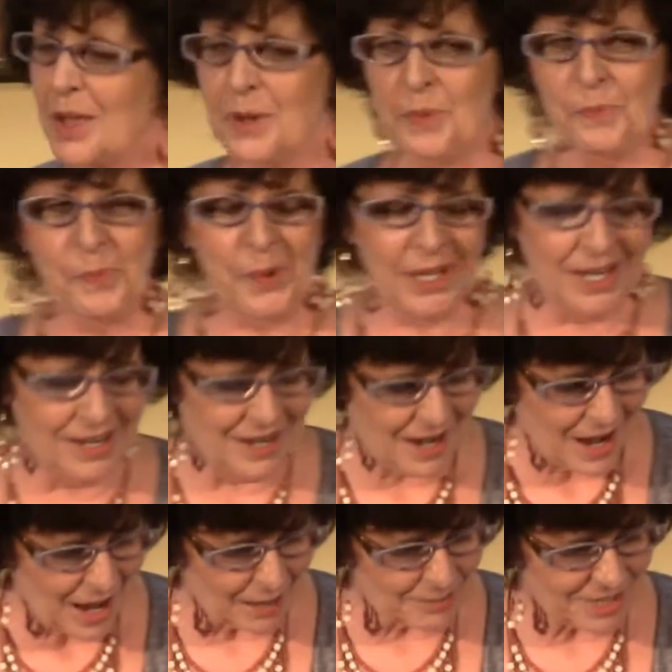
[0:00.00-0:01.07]
But
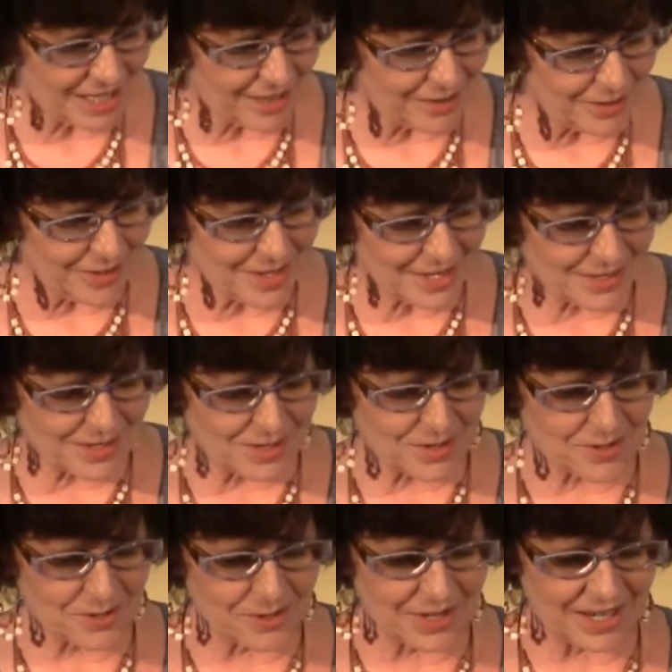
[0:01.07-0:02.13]
I'm telling you that
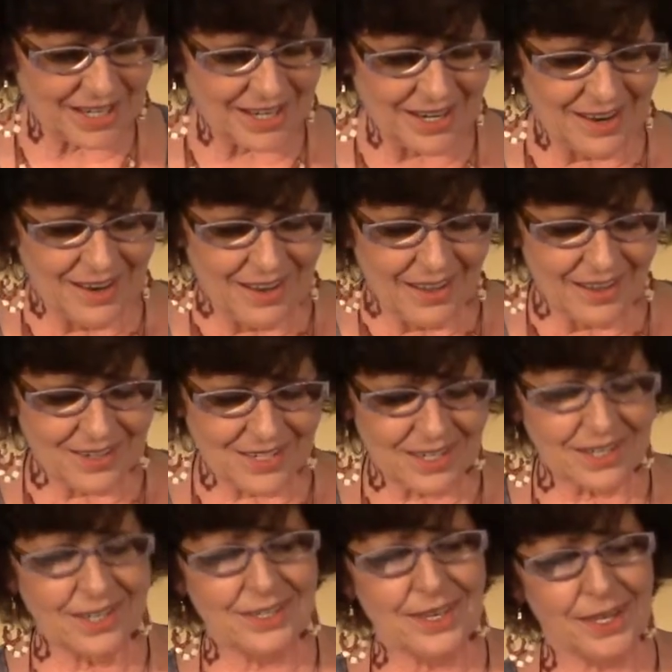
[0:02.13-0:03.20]
story as an
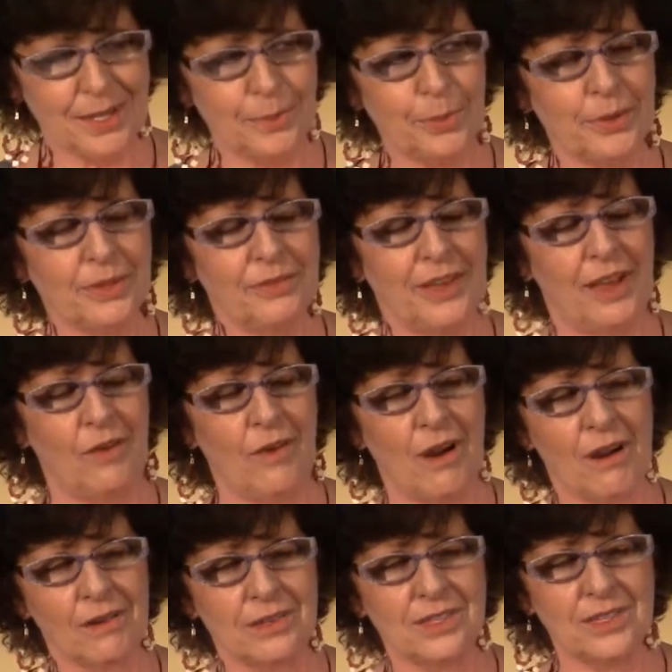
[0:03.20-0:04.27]
example of how
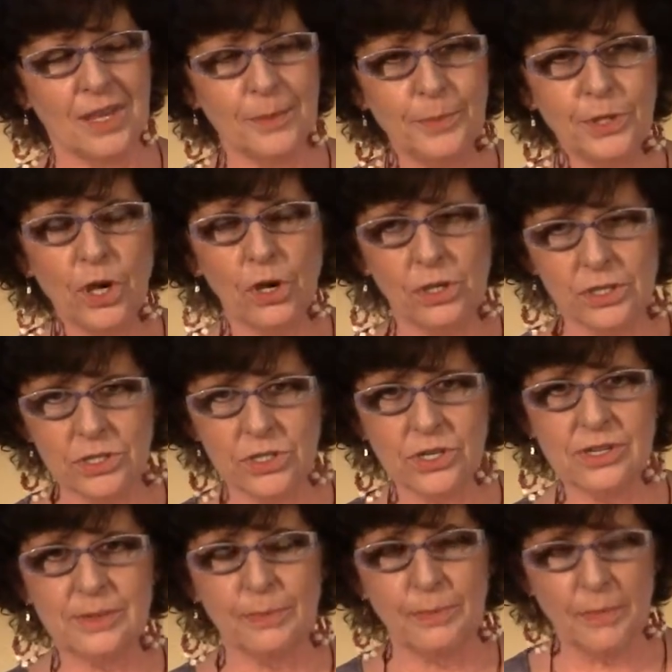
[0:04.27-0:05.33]
our
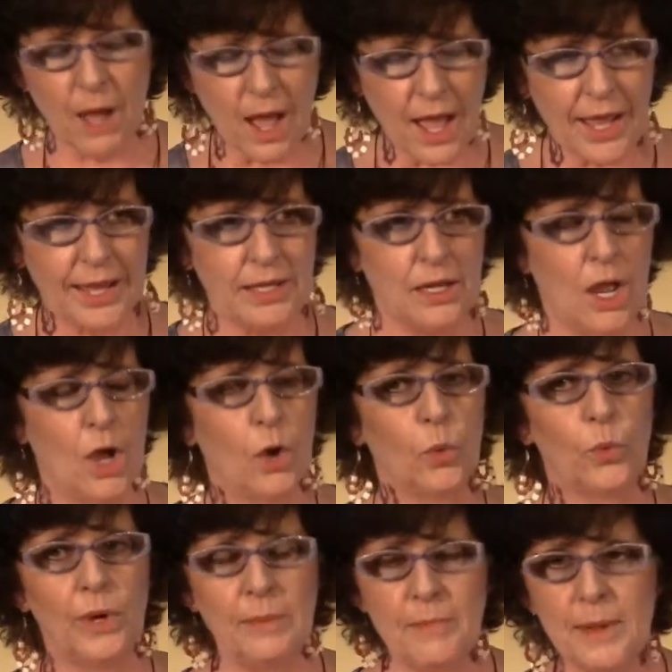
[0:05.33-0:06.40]
subconscious mind
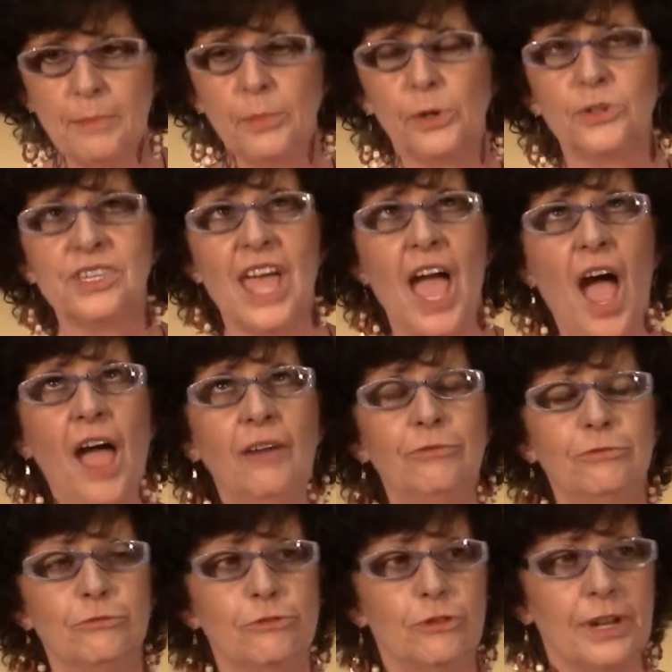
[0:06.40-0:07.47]
remembers
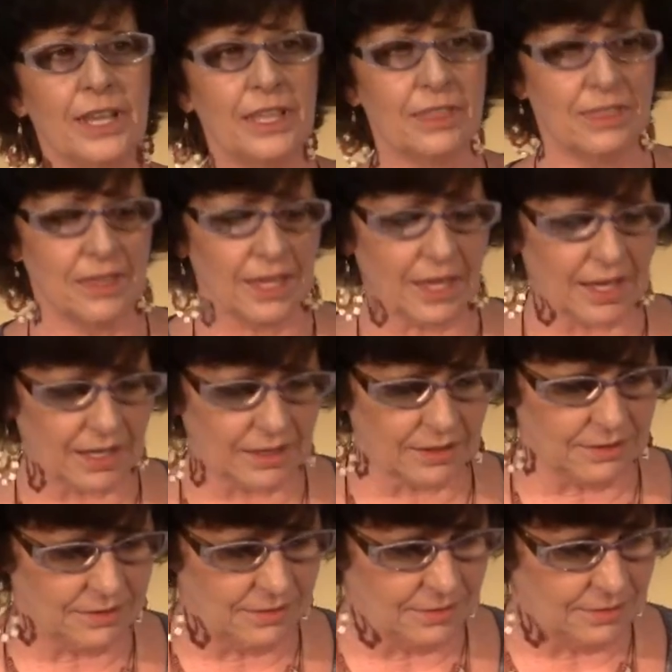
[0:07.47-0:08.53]
everything.
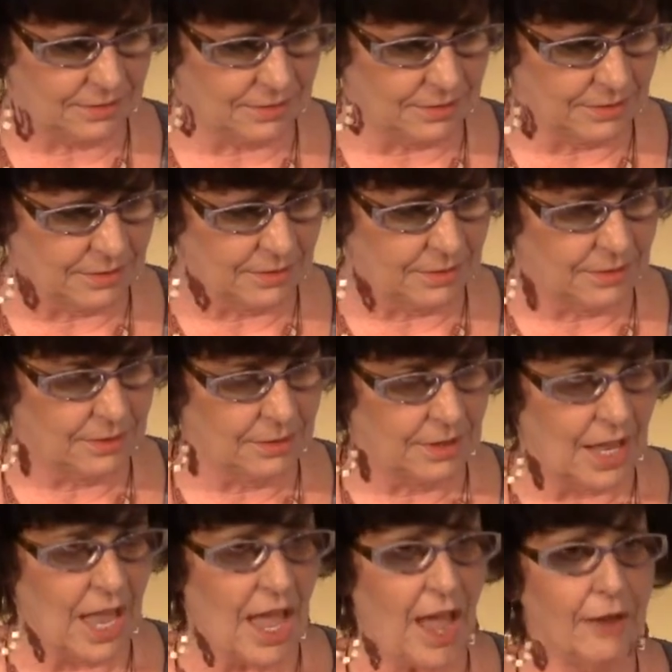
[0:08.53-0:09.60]

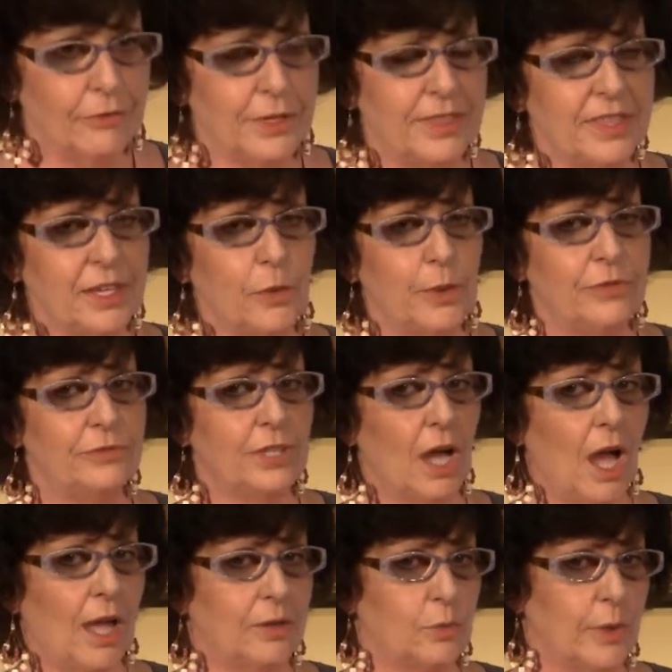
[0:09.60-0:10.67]
Everything we've
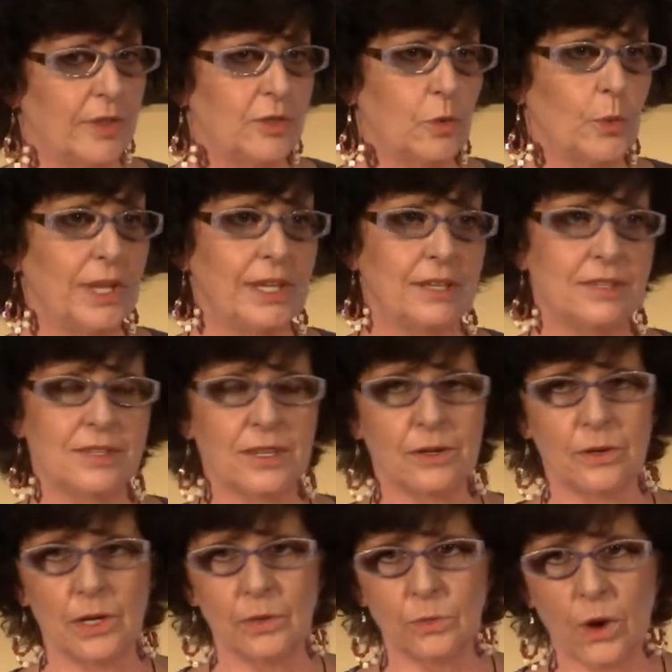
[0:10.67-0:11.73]
done, whether we
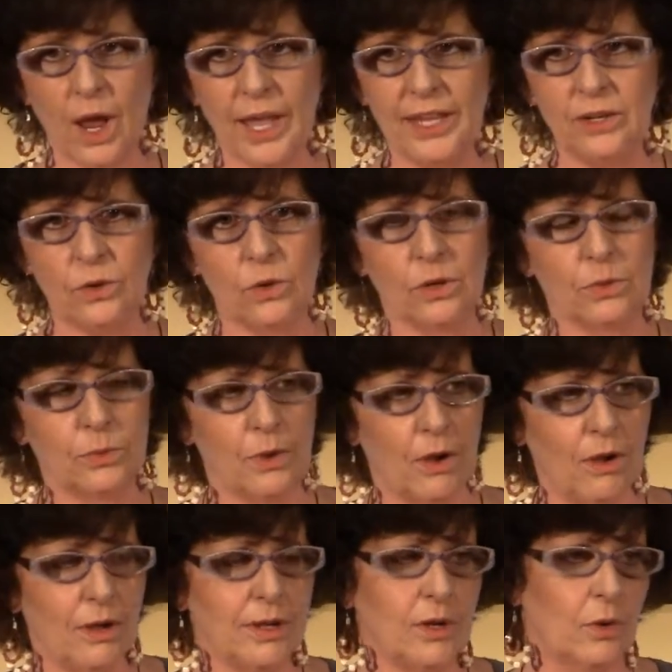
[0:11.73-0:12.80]
consider it right or
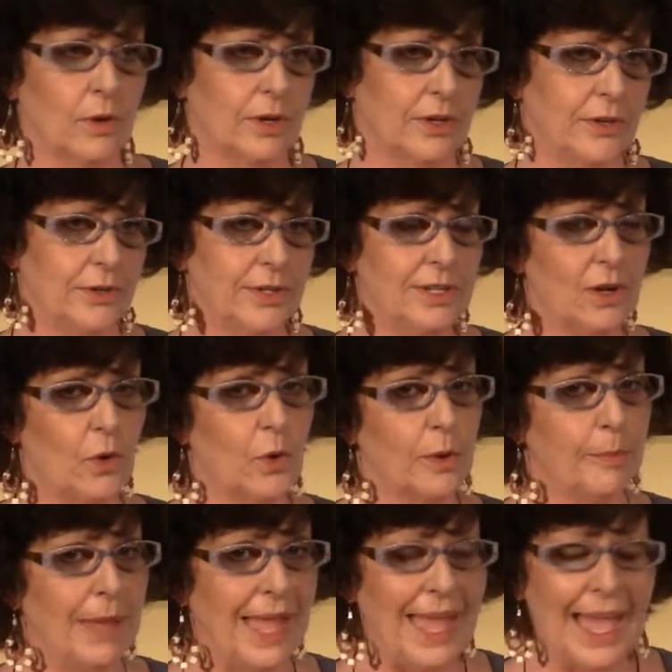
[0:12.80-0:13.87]
wrong or good or
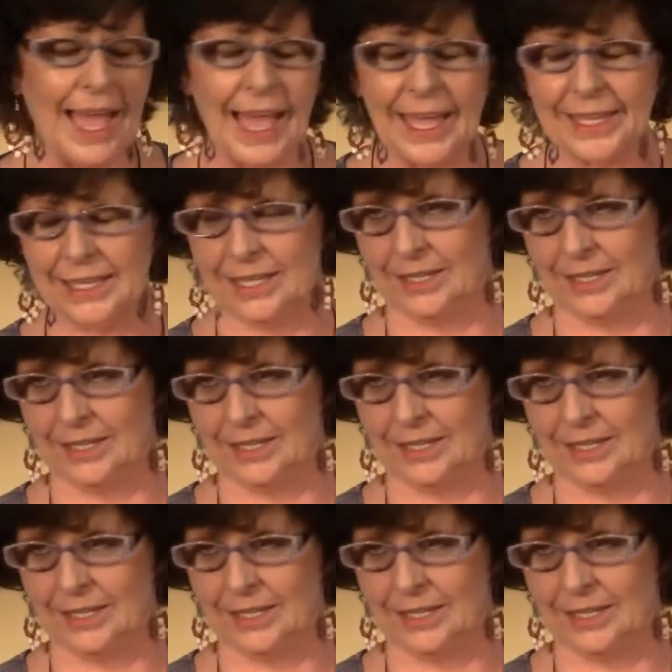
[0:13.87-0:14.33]
bad.